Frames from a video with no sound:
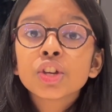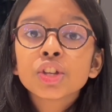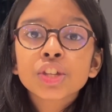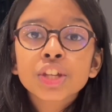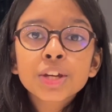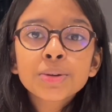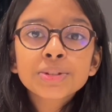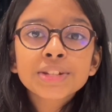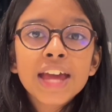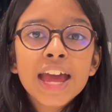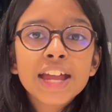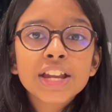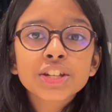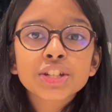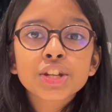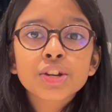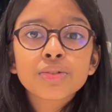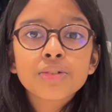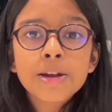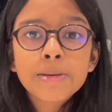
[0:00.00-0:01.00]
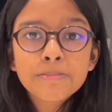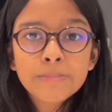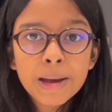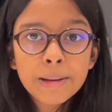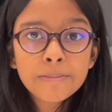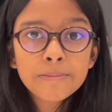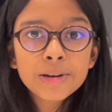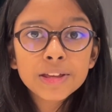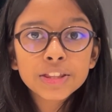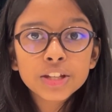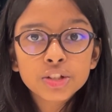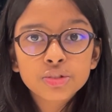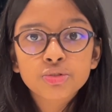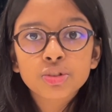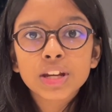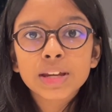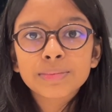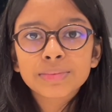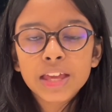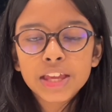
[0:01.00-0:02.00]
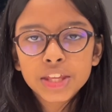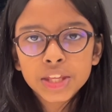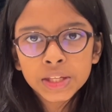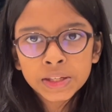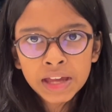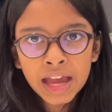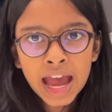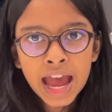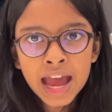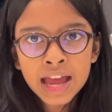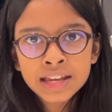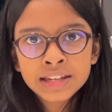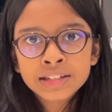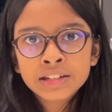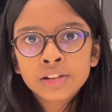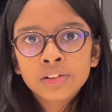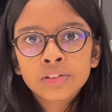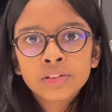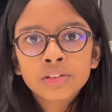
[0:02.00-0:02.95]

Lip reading: you tend to remember the dream that you had